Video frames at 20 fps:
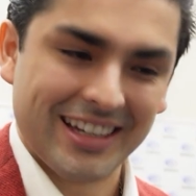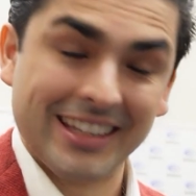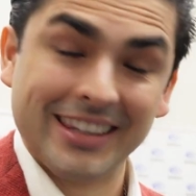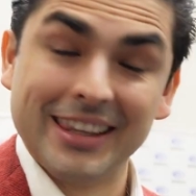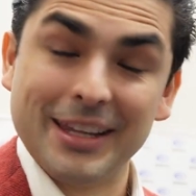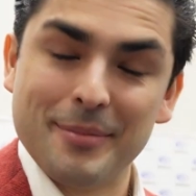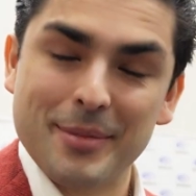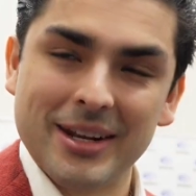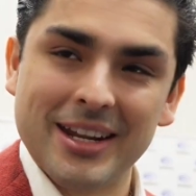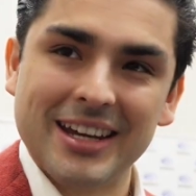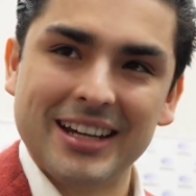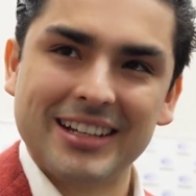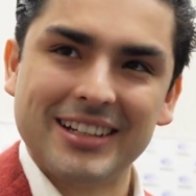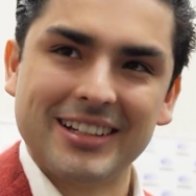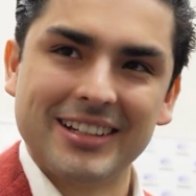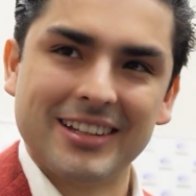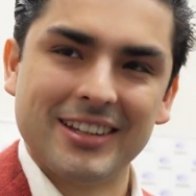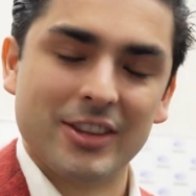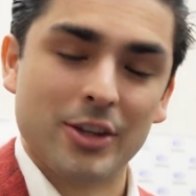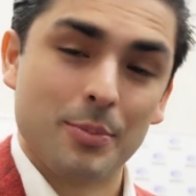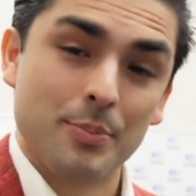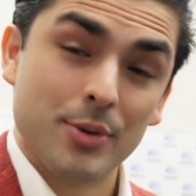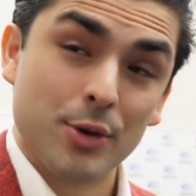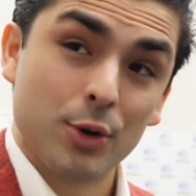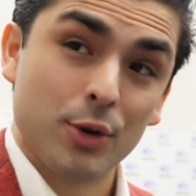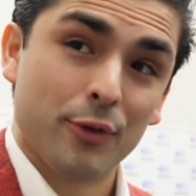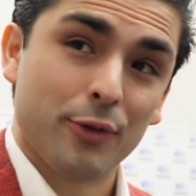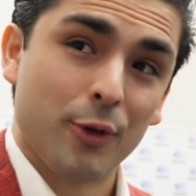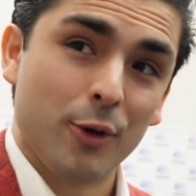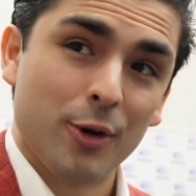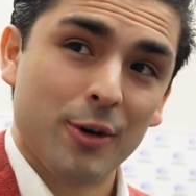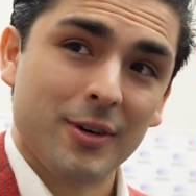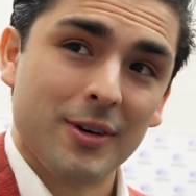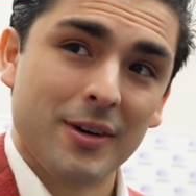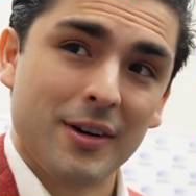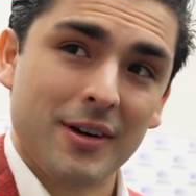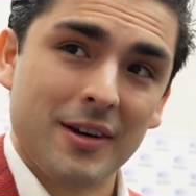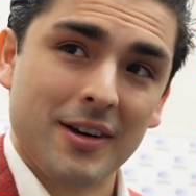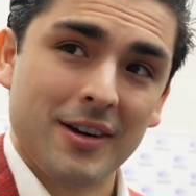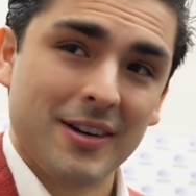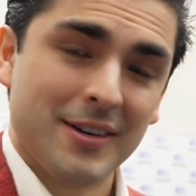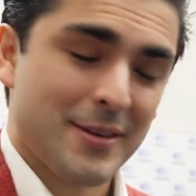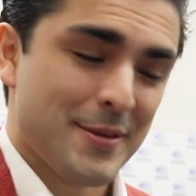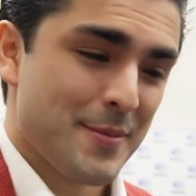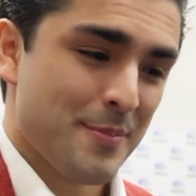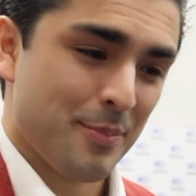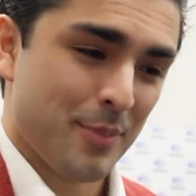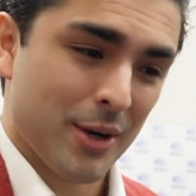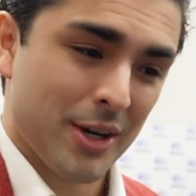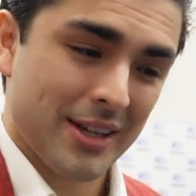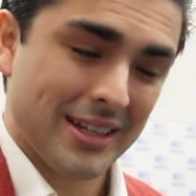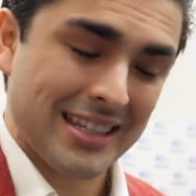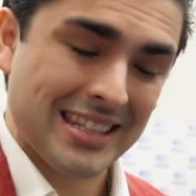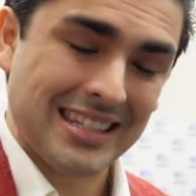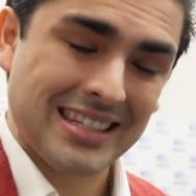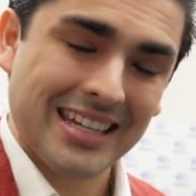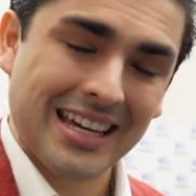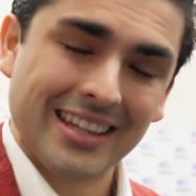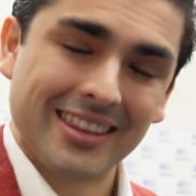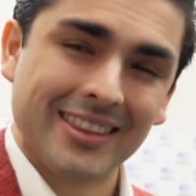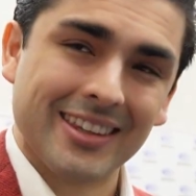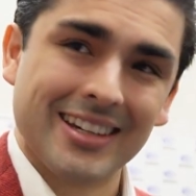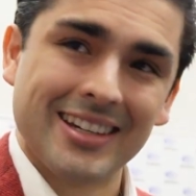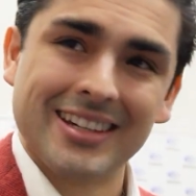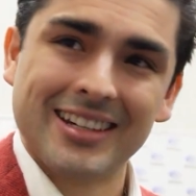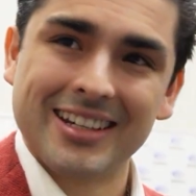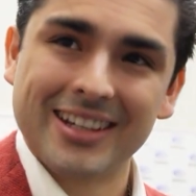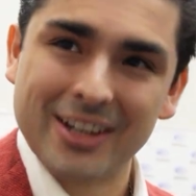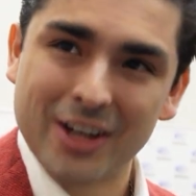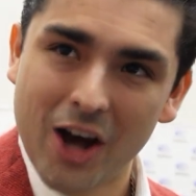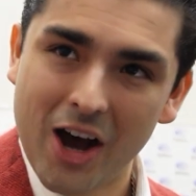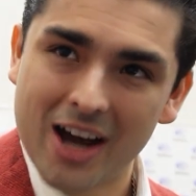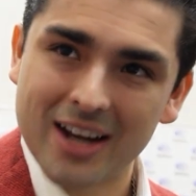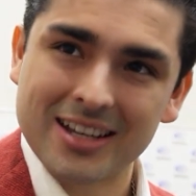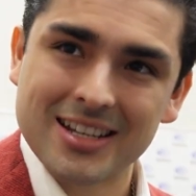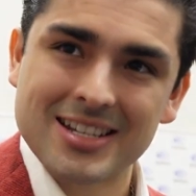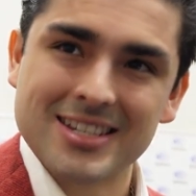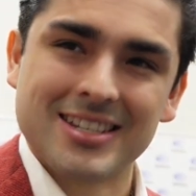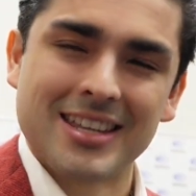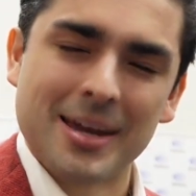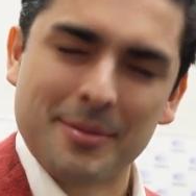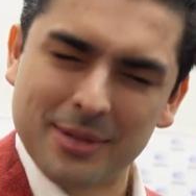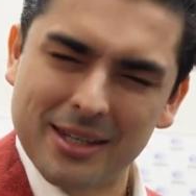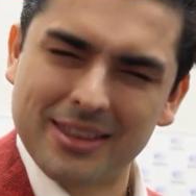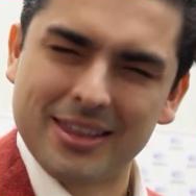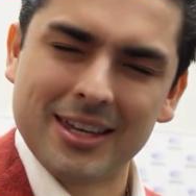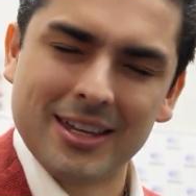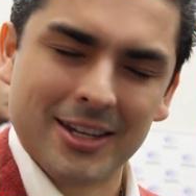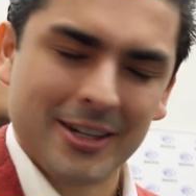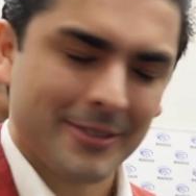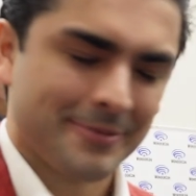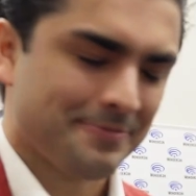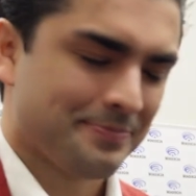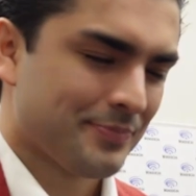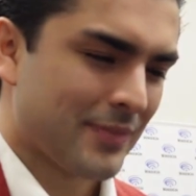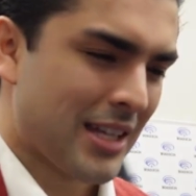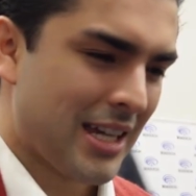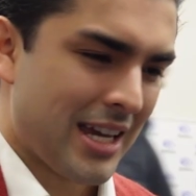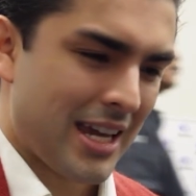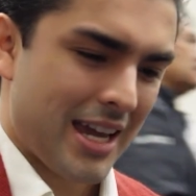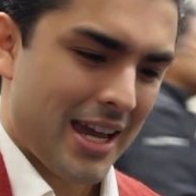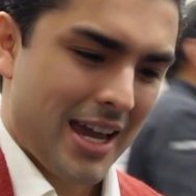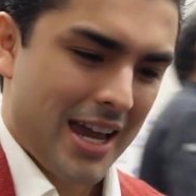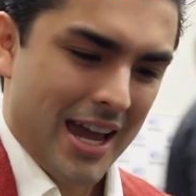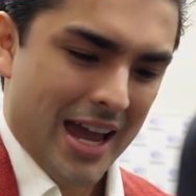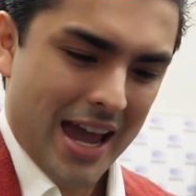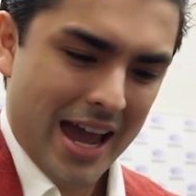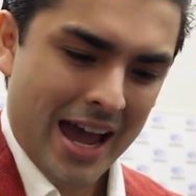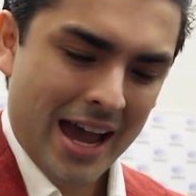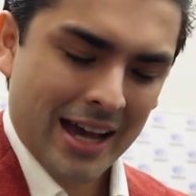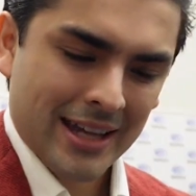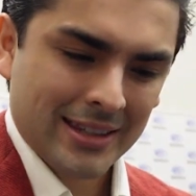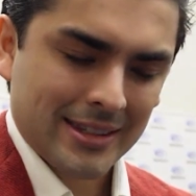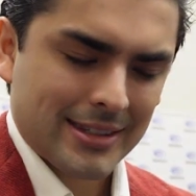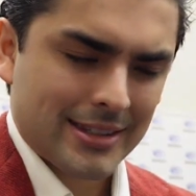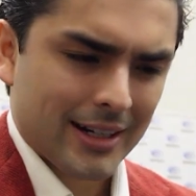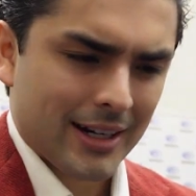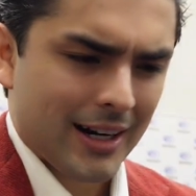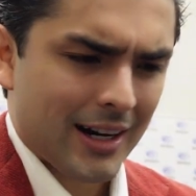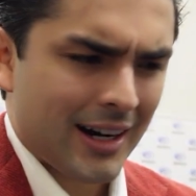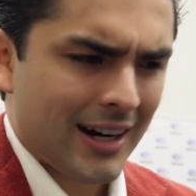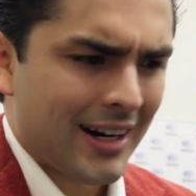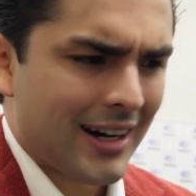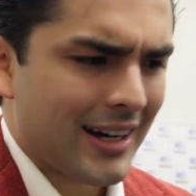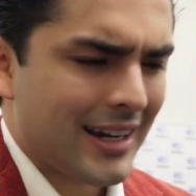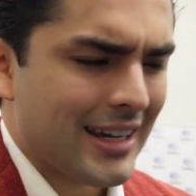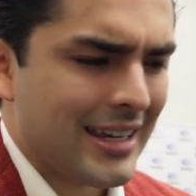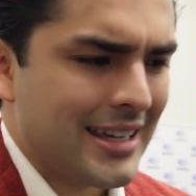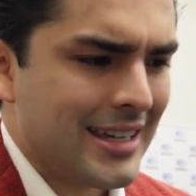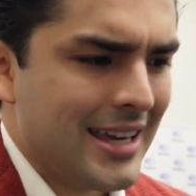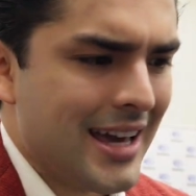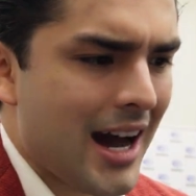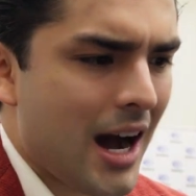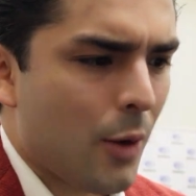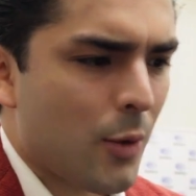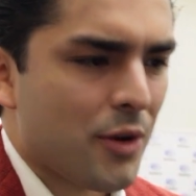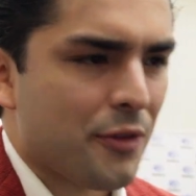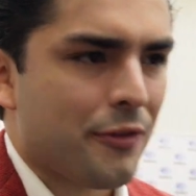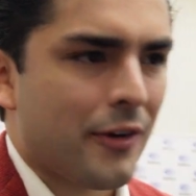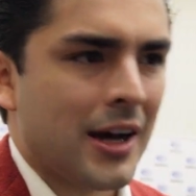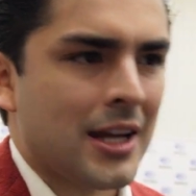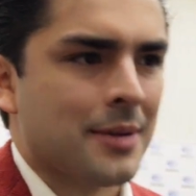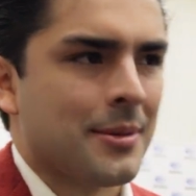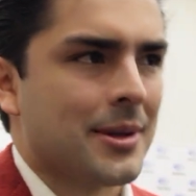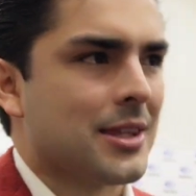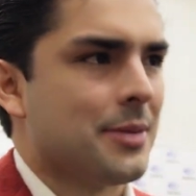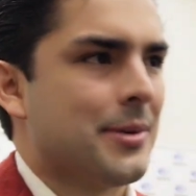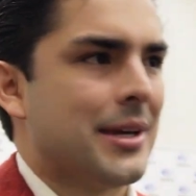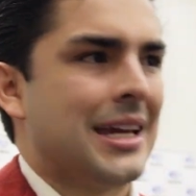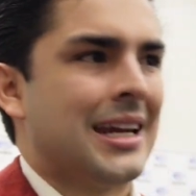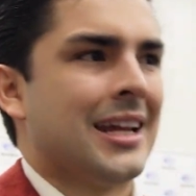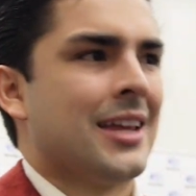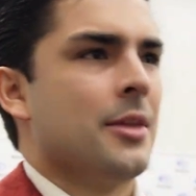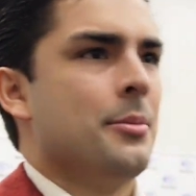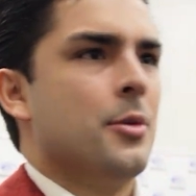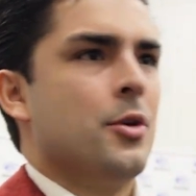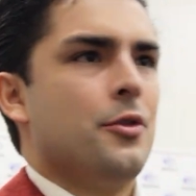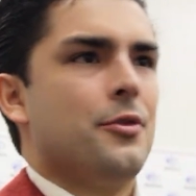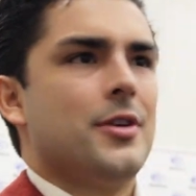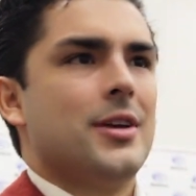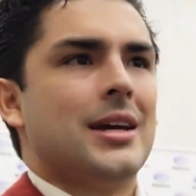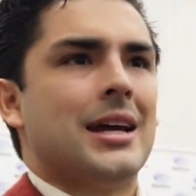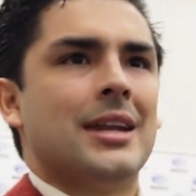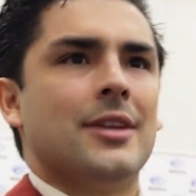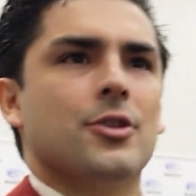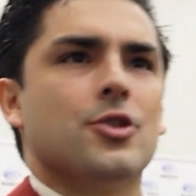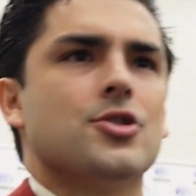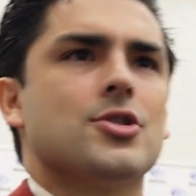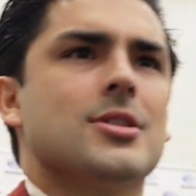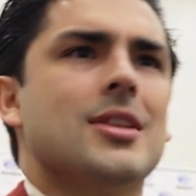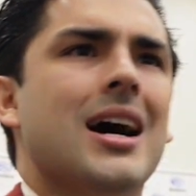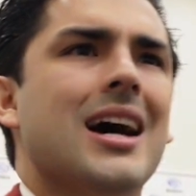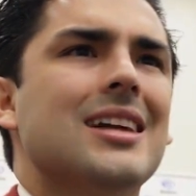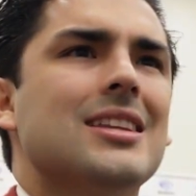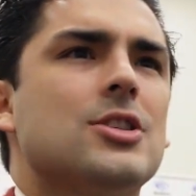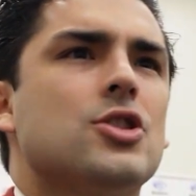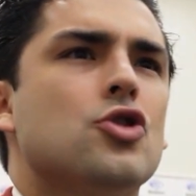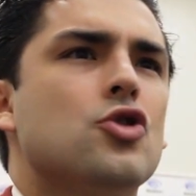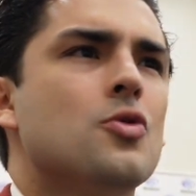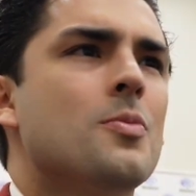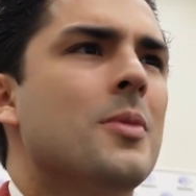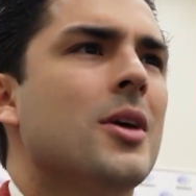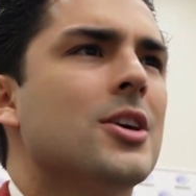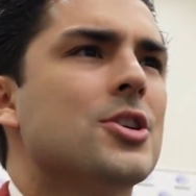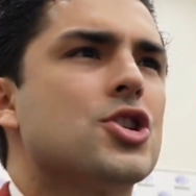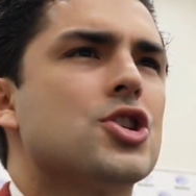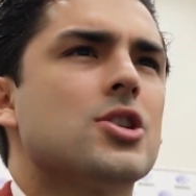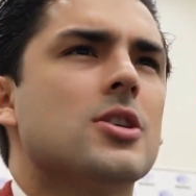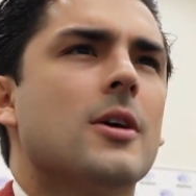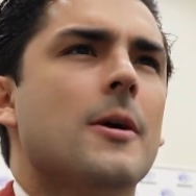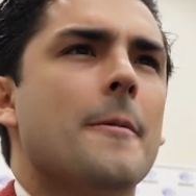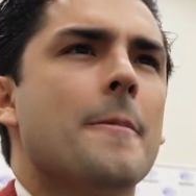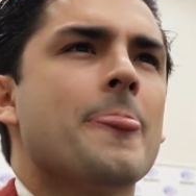eliminate the beautiful but deadly goddess named Athena and uh, yeah, we find him at the beginning of the movie, and there's not too much.